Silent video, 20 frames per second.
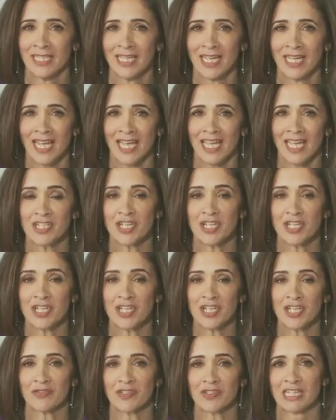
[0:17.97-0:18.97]
Chief
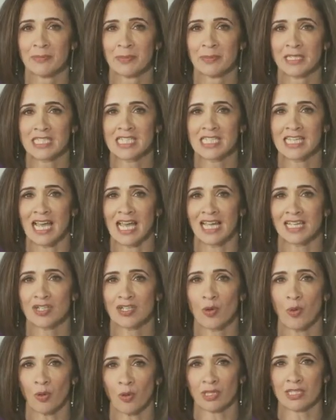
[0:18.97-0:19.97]
Sustainability and
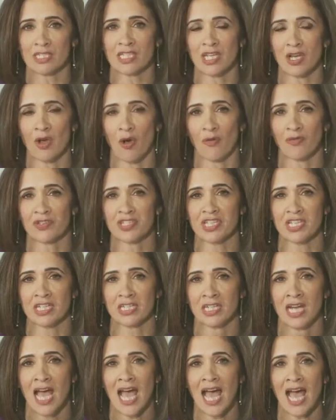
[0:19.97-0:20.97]
Quality Officer
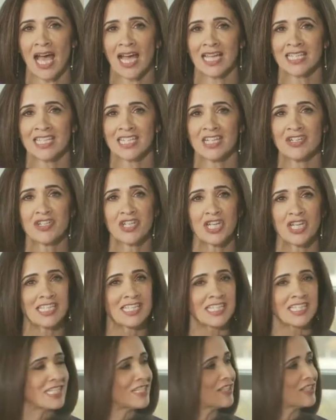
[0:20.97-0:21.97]
at
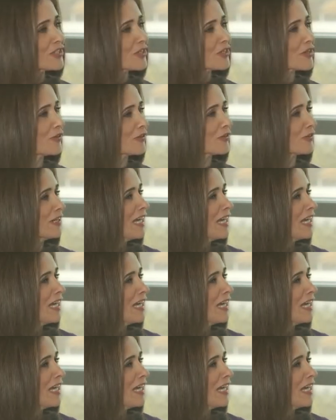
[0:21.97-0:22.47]
JCDecaux.